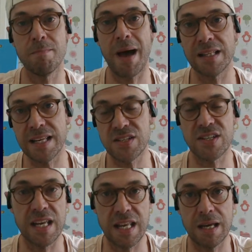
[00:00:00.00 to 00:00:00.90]
Mally,
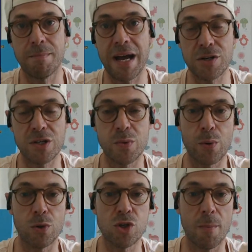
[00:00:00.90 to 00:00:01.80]
Skiddy, and Matrix, we were
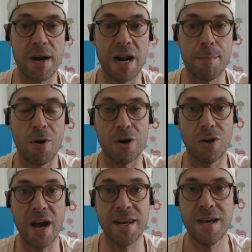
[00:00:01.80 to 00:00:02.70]
all chopping it up
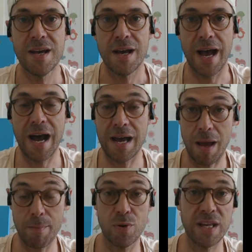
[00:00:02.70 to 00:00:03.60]
online and
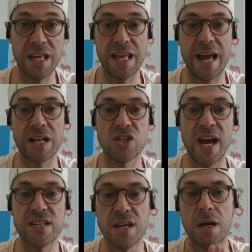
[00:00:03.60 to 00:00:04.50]
putting it in our
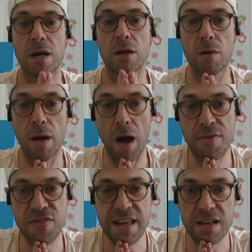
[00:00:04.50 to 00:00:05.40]
chats. I
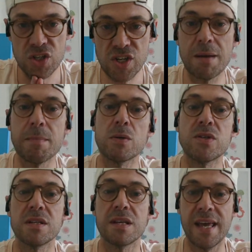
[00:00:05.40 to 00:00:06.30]
think Shake
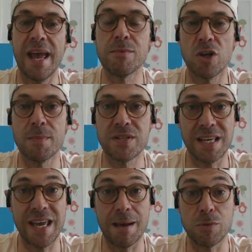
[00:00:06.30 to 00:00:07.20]
Milton, Cam Thomas,
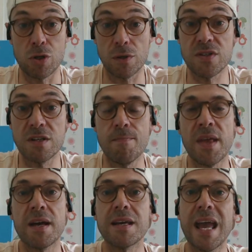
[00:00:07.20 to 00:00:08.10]
and Cam Johnson.
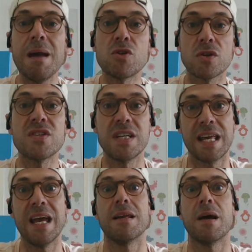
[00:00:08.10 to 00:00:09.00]
Cam Johnson,
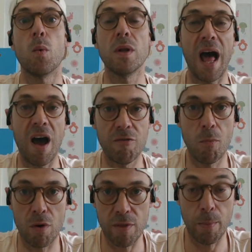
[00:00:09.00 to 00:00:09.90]
again, will have
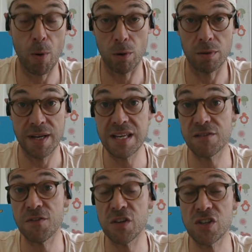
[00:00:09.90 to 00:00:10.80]
more of the ball. His
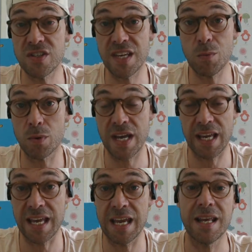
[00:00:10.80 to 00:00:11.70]
efficiency will
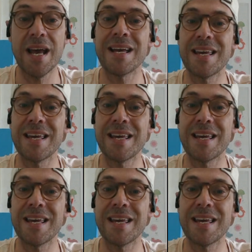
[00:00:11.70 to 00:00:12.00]
take a hit.